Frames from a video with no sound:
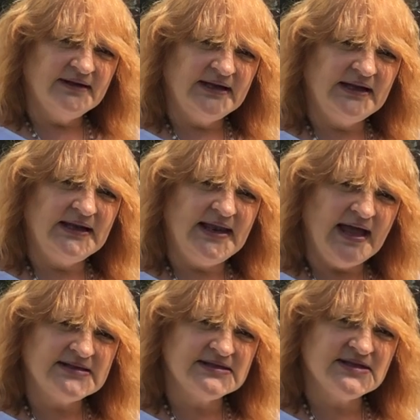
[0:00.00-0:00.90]
It
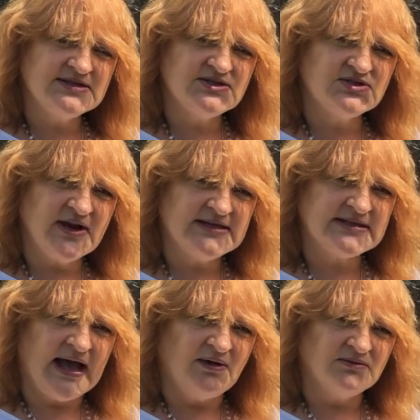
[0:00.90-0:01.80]
lets the stress
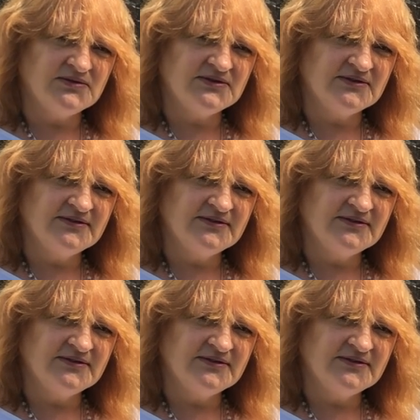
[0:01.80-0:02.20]
out.